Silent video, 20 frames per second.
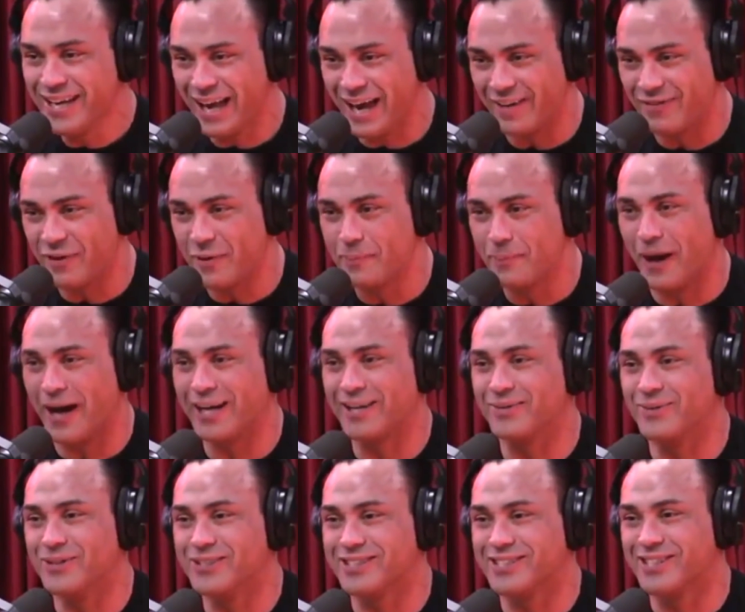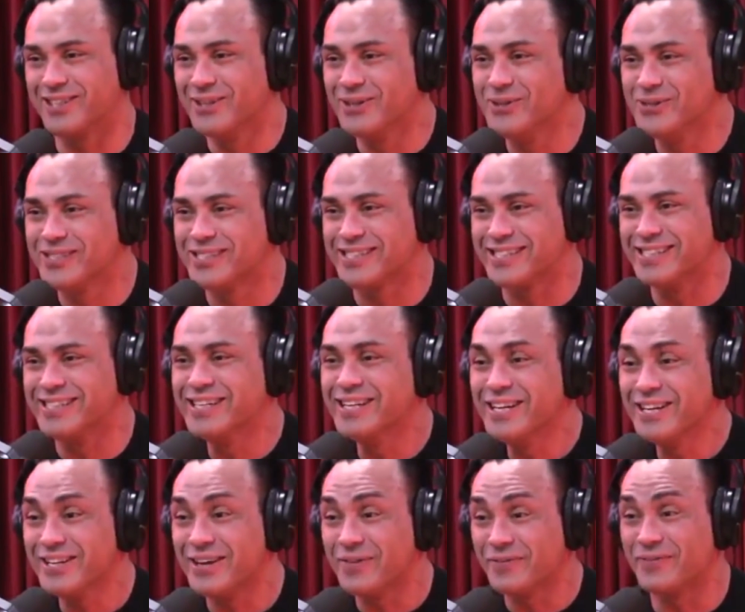Everybody was losing
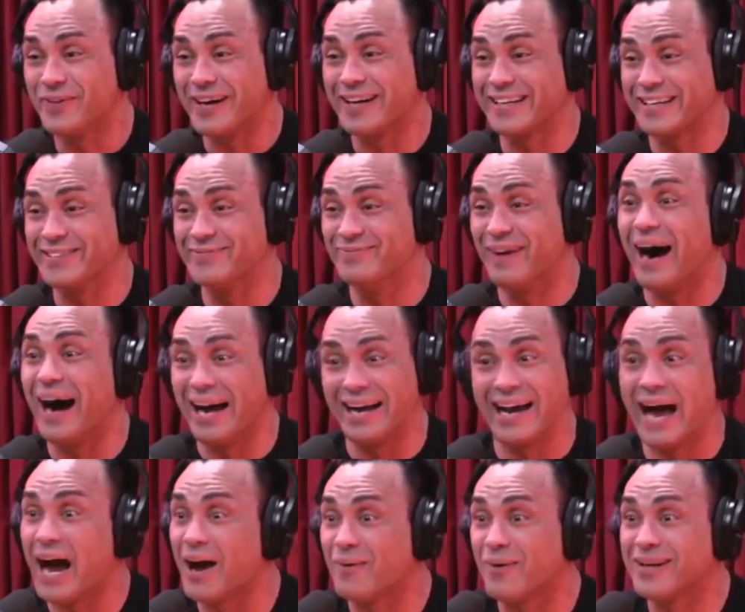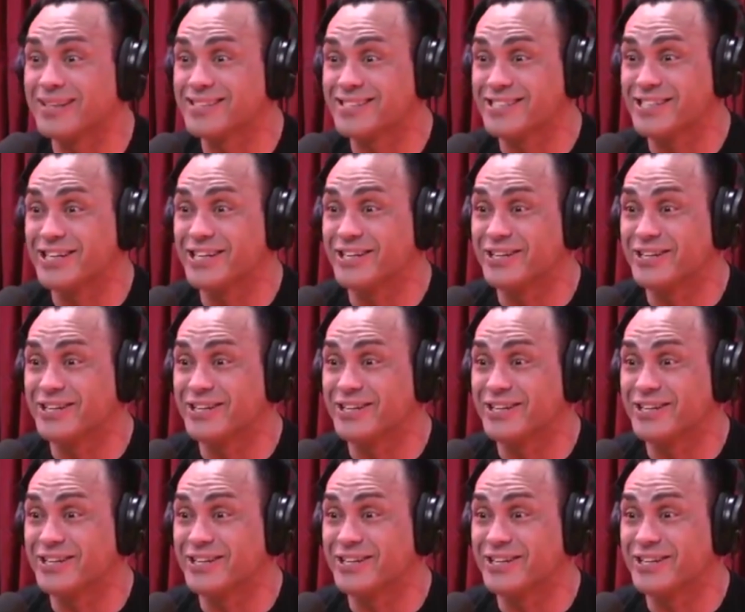their fucking mind. I was too.